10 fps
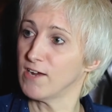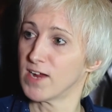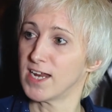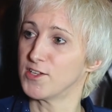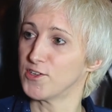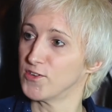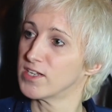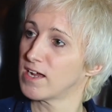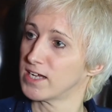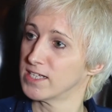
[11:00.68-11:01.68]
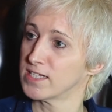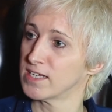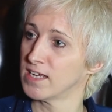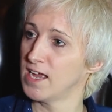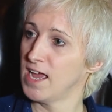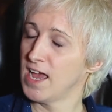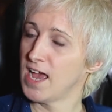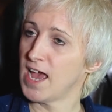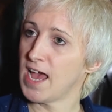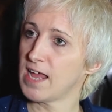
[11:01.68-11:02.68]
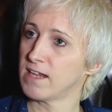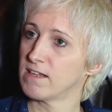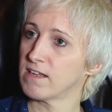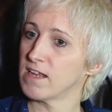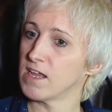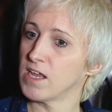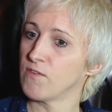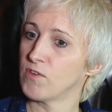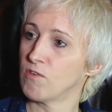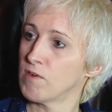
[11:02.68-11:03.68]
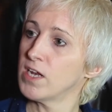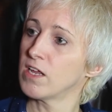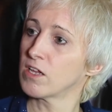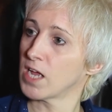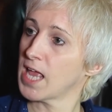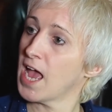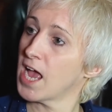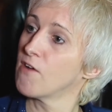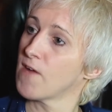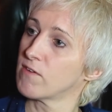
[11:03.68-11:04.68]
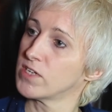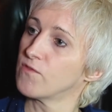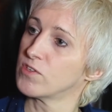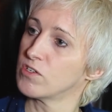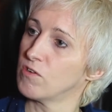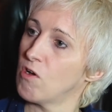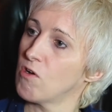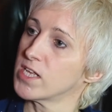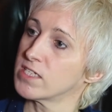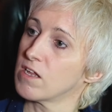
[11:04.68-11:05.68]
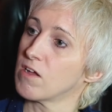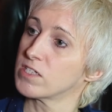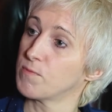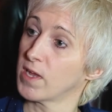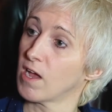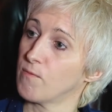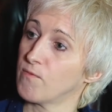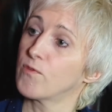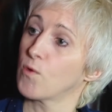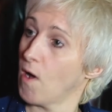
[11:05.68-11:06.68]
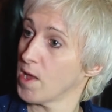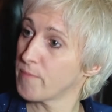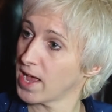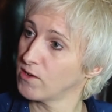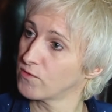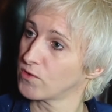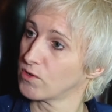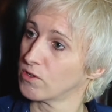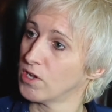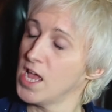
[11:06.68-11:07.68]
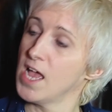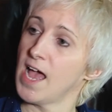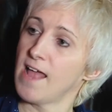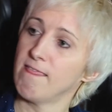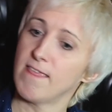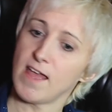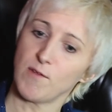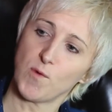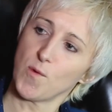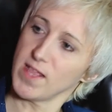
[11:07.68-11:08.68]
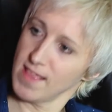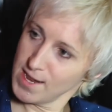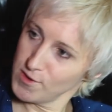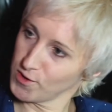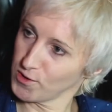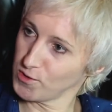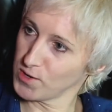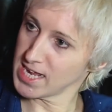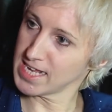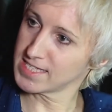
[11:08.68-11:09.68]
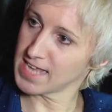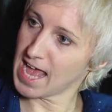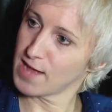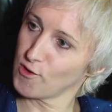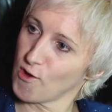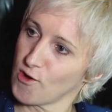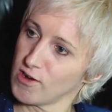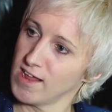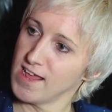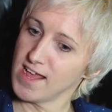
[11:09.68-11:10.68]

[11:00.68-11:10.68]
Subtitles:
really too tight. And if you really like hang around it for too long, it starts to become quite painful. And then what we then do is add on